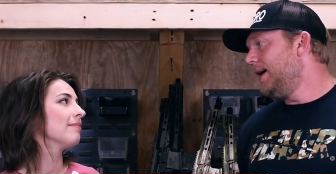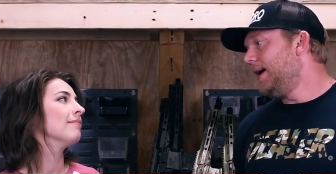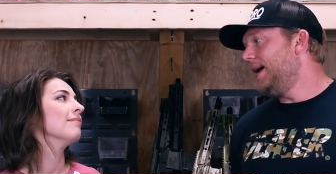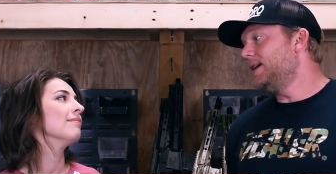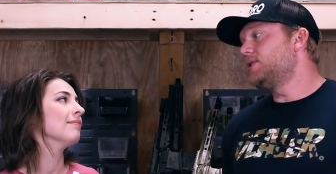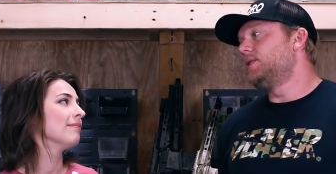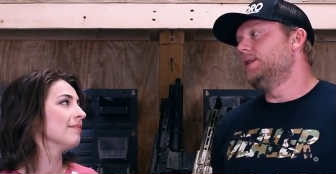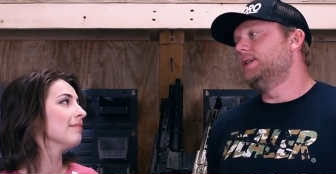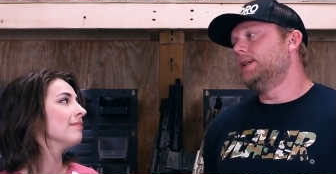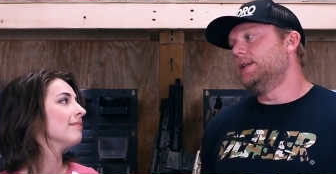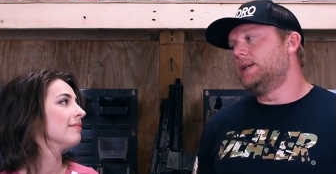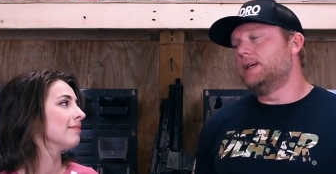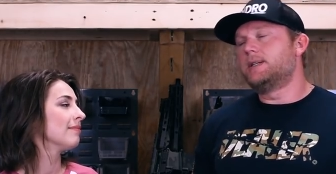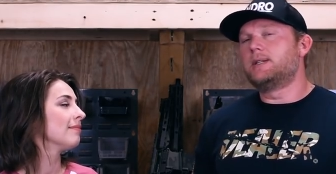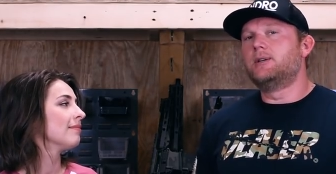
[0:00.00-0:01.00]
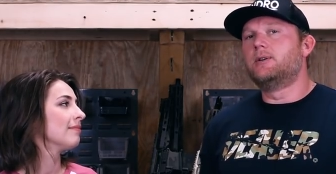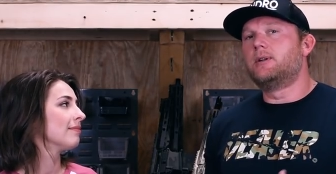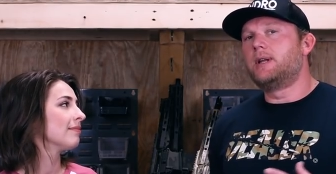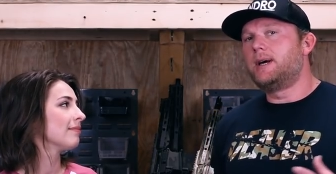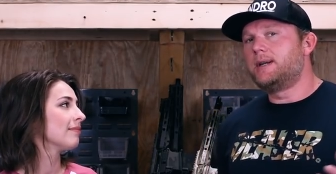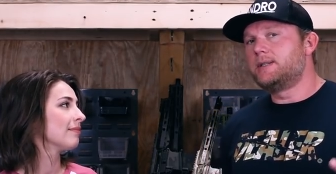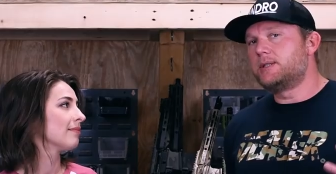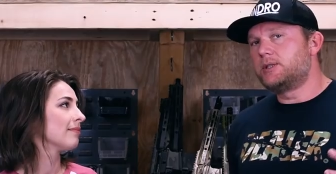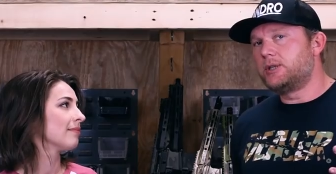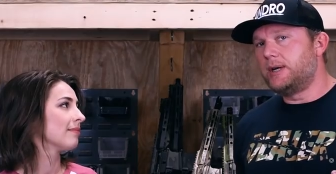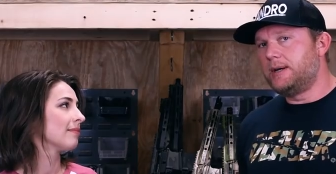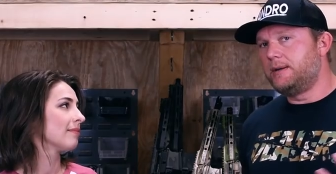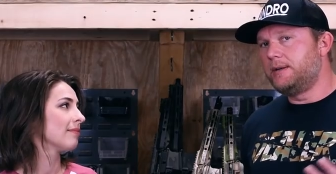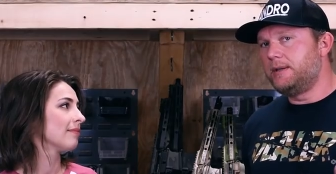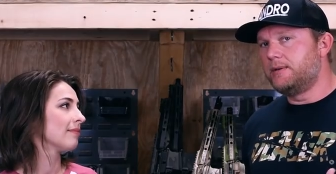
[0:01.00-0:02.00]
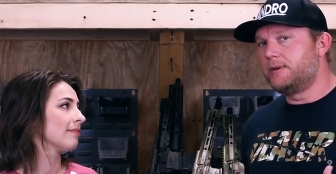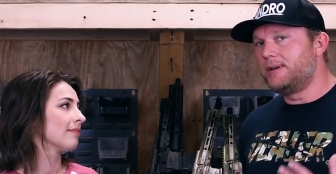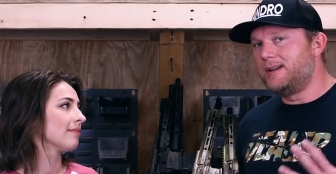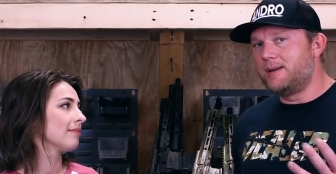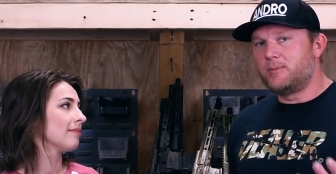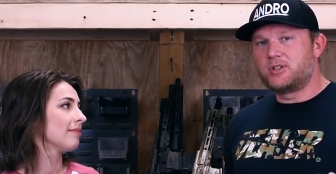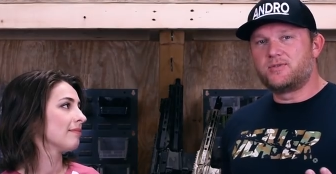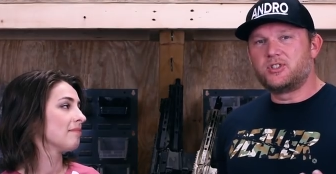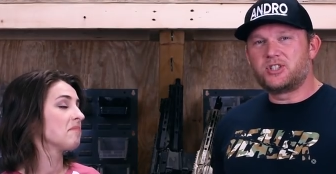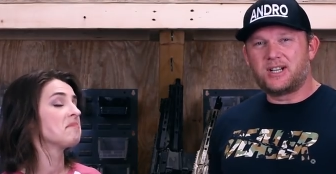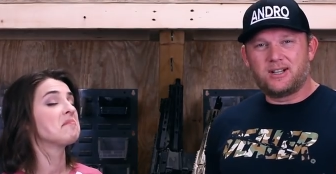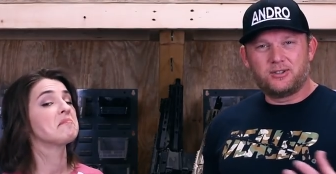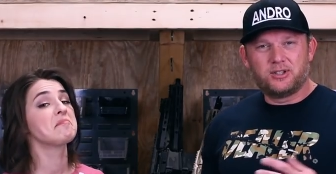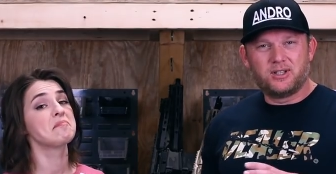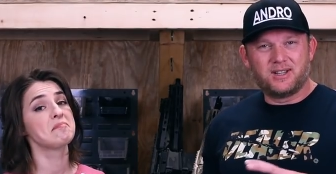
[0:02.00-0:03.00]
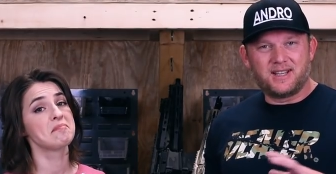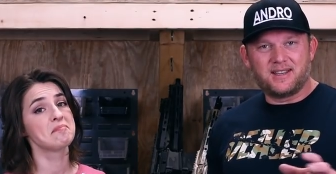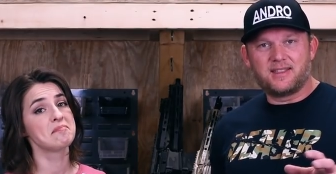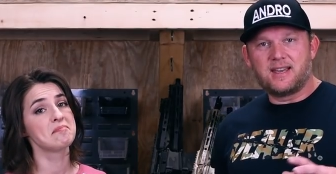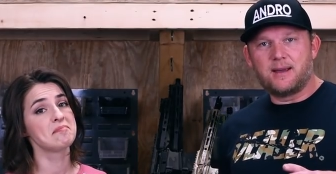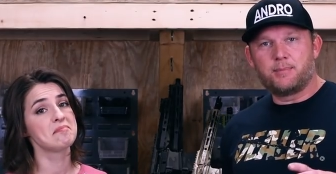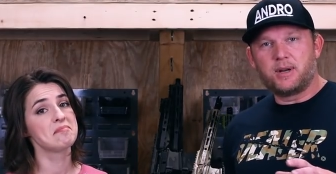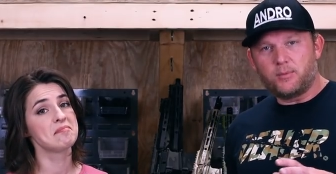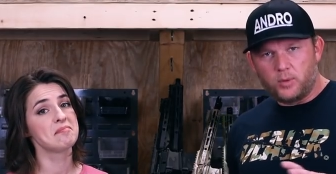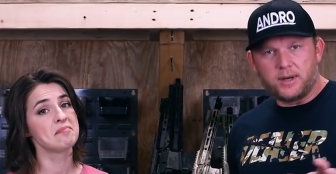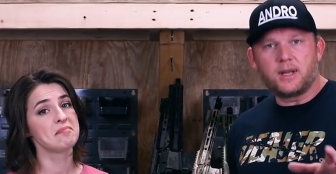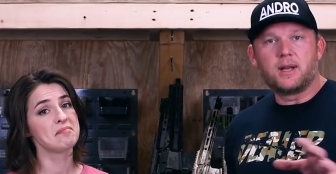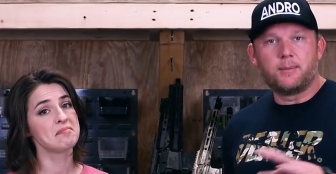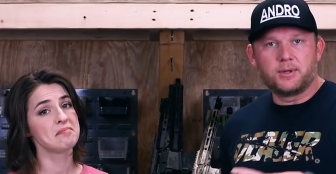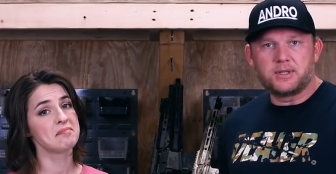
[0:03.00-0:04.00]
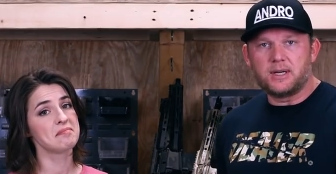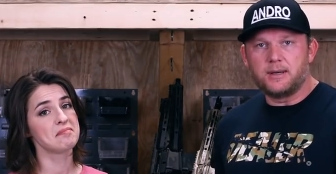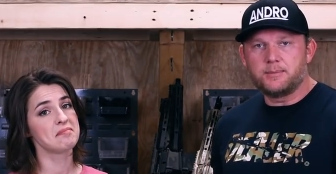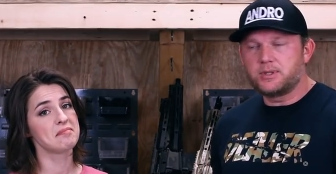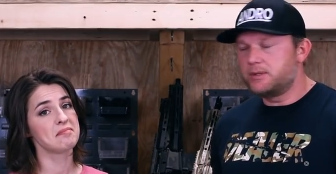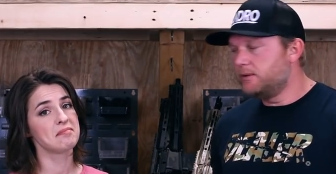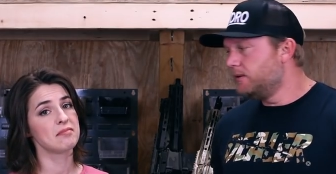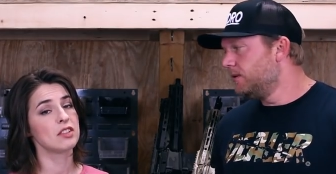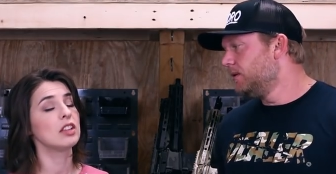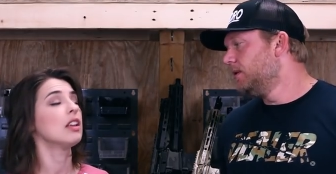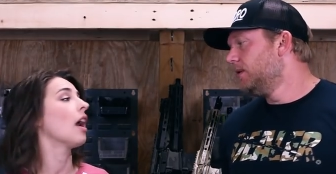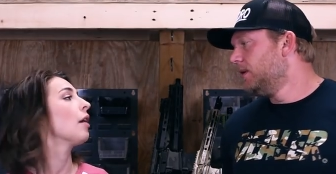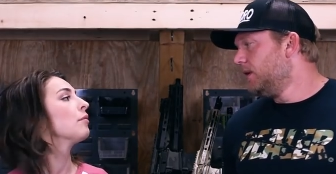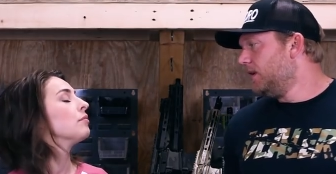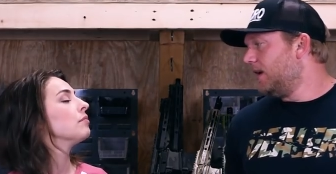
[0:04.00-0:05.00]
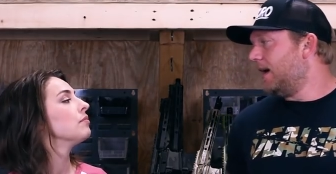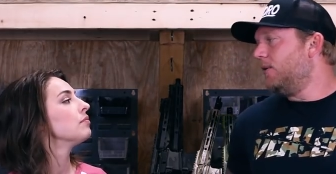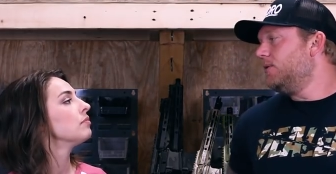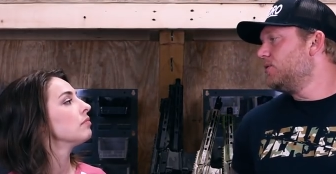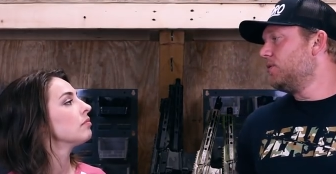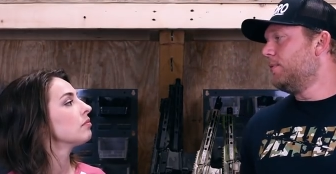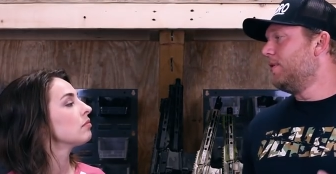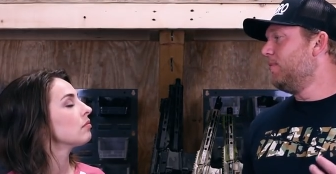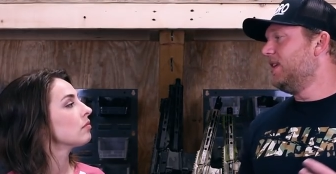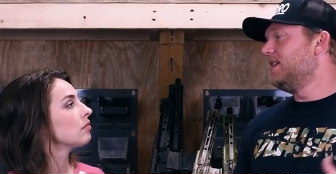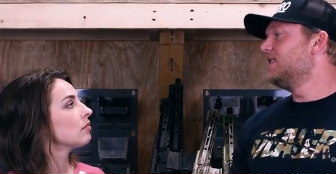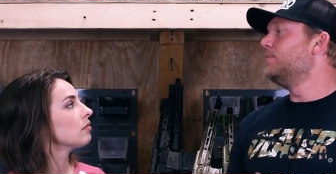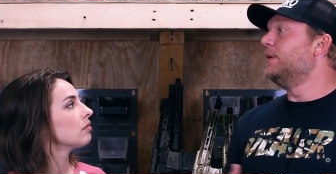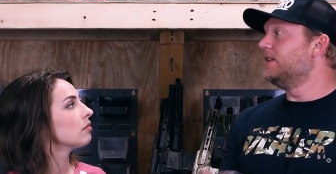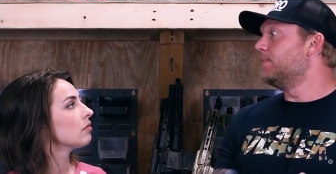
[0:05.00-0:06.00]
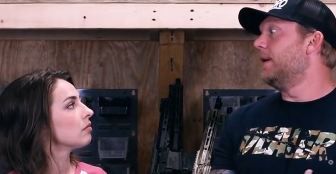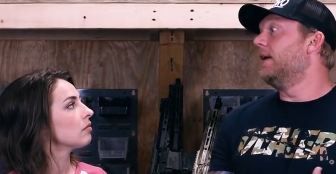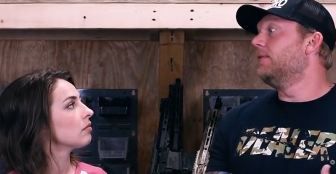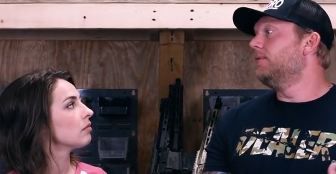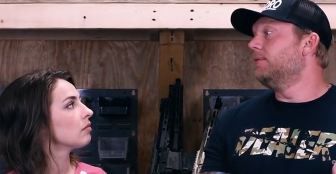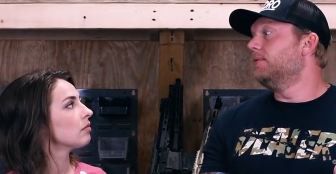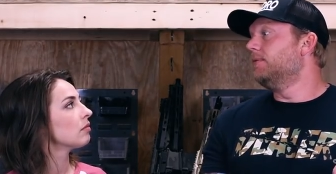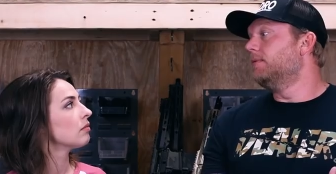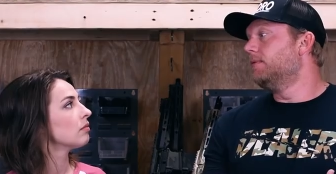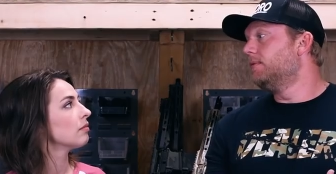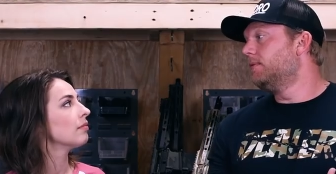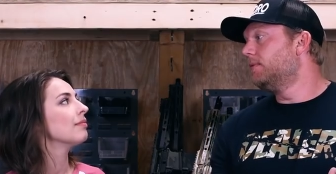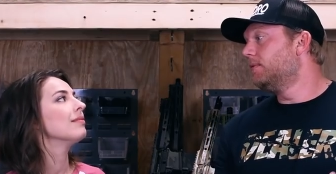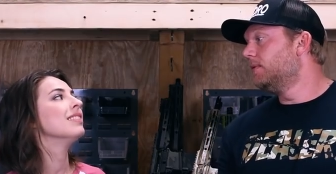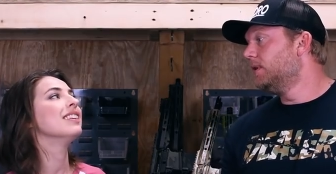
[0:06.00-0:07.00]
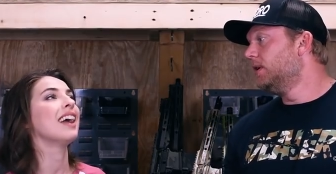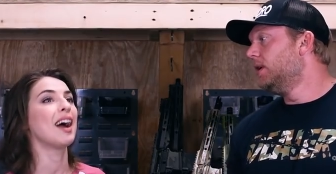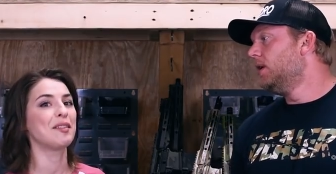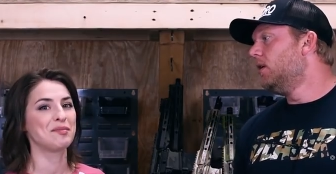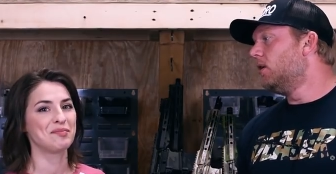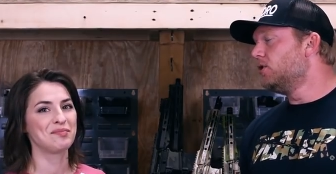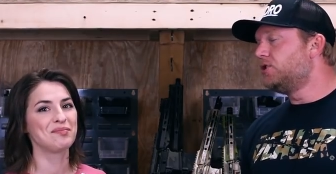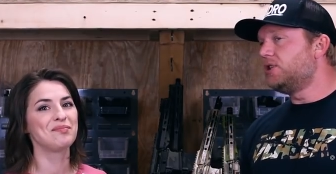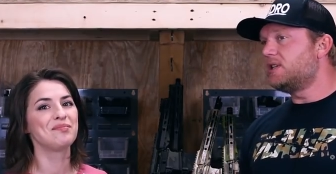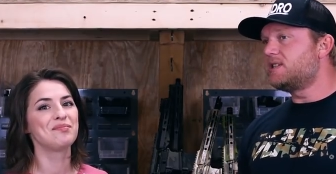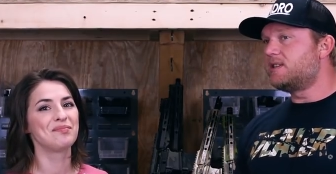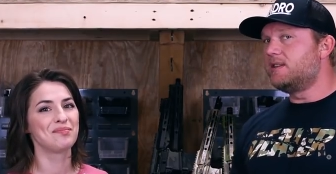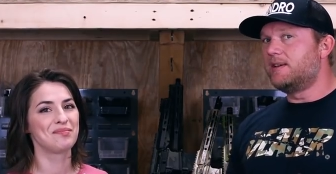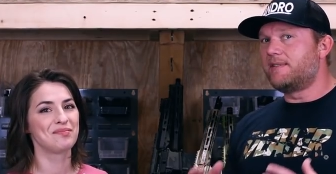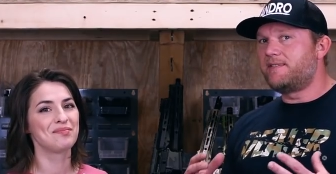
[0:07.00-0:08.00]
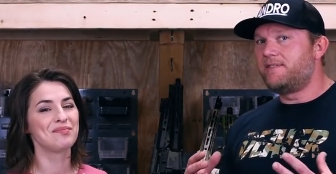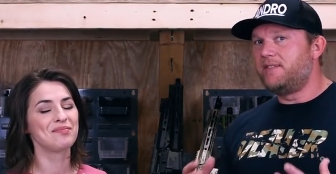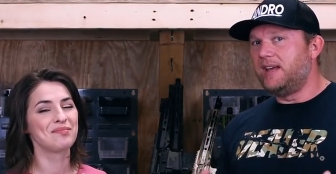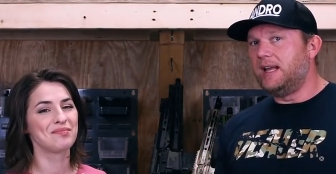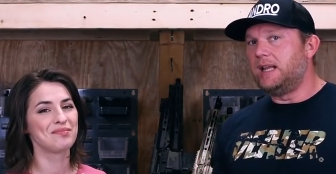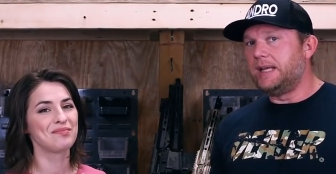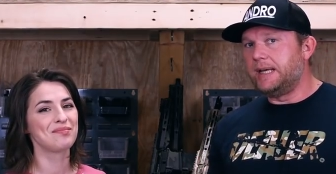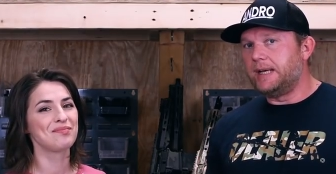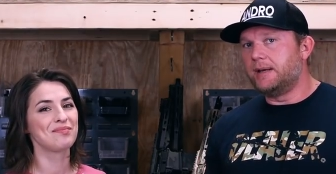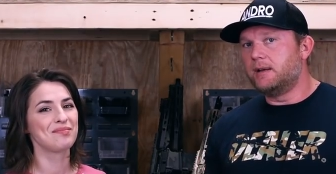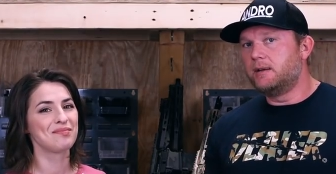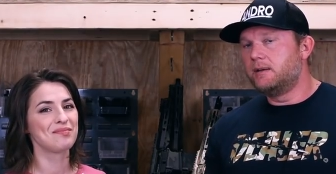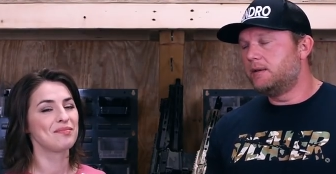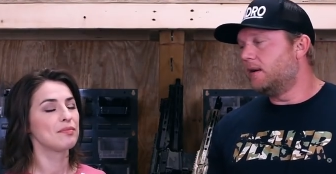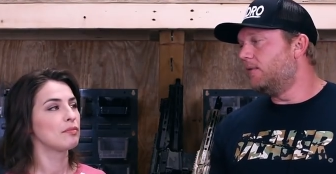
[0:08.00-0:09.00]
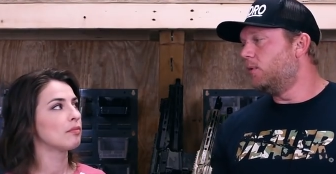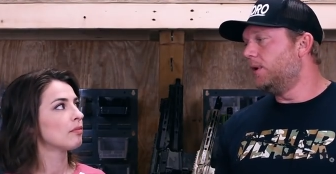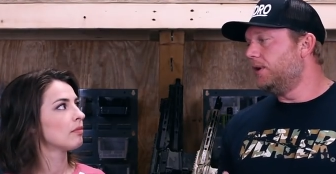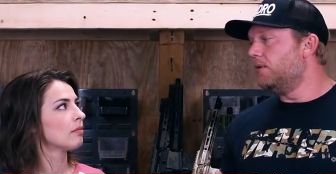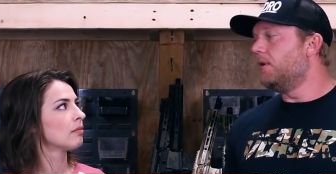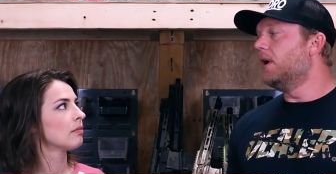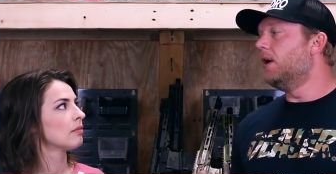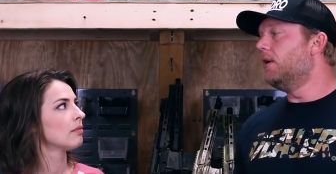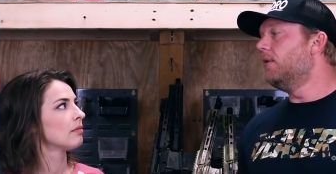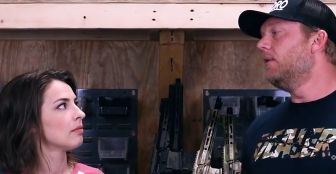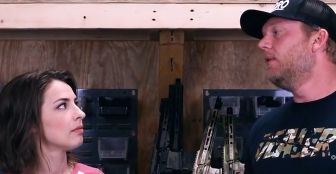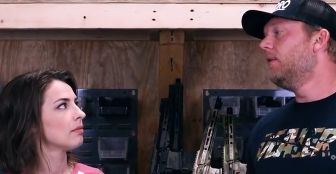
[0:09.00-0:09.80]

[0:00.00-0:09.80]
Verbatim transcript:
Speaker 1: Mm. I actually didn't get to go a lot as a child either. Didn't have much of a childhood like that, but I went a couple times. Yeah. I always remember like Space Mountain. Yeah. Or just the feeling of when you go.